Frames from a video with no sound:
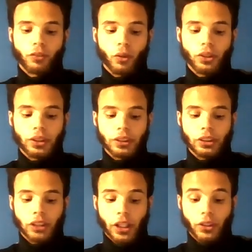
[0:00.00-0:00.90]
for the
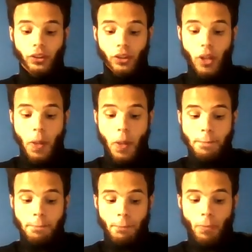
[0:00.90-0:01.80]
Saints
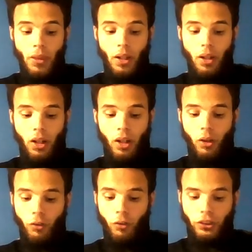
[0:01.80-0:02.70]
uh,
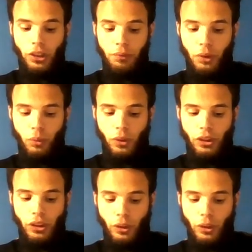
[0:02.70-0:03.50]
over Jameis Winston.